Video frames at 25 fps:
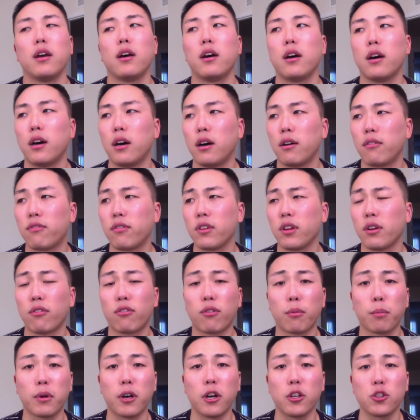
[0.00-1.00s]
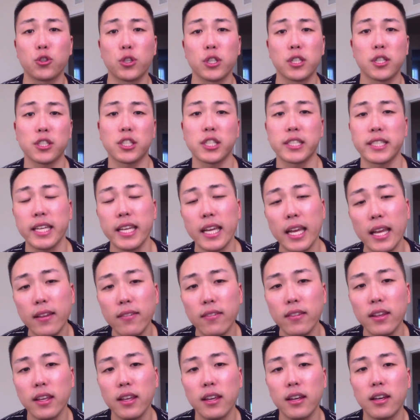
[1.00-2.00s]
From countries such as
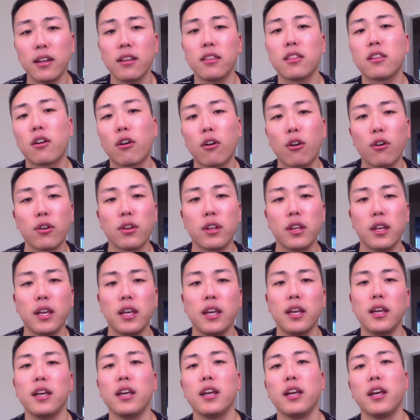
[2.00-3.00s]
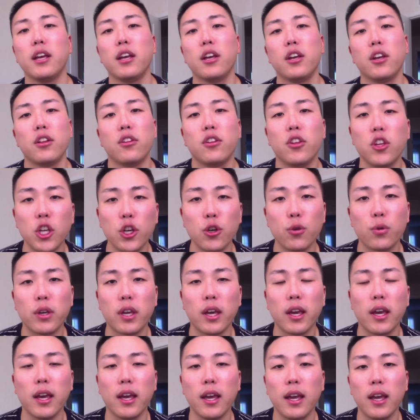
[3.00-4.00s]
India, Turkey, the
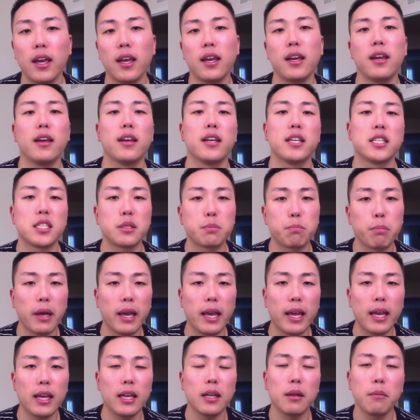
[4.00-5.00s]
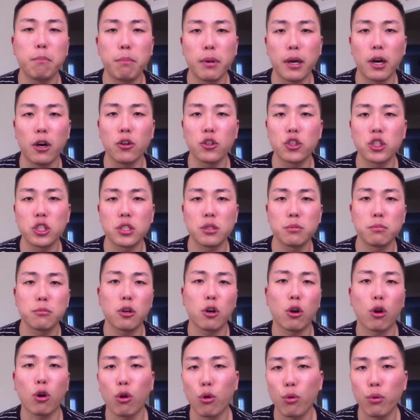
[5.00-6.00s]
UK, Spain, Belgium,
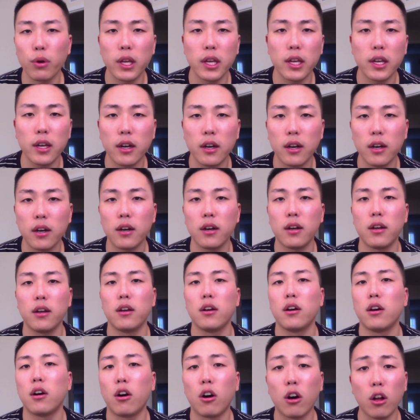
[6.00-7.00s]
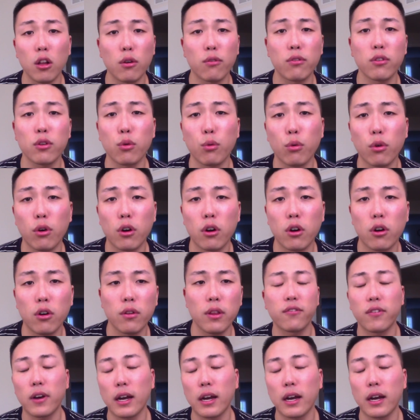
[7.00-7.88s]
Korea, all over the world.